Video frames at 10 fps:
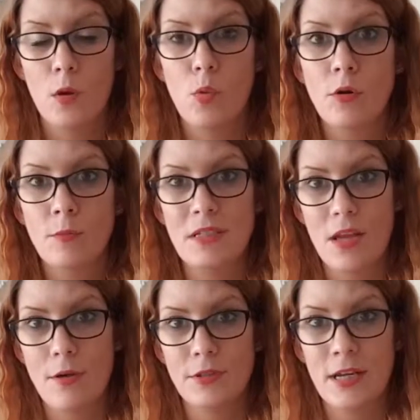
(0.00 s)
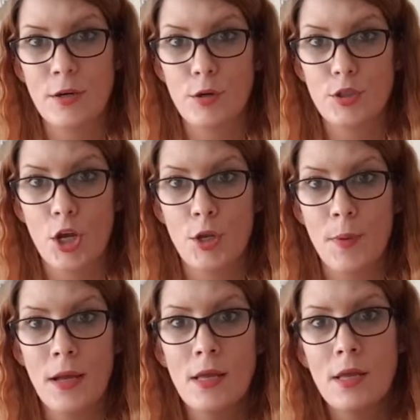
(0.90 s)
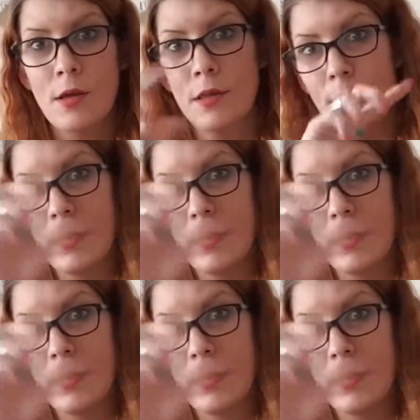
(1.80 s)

World Mental Health Day in October, the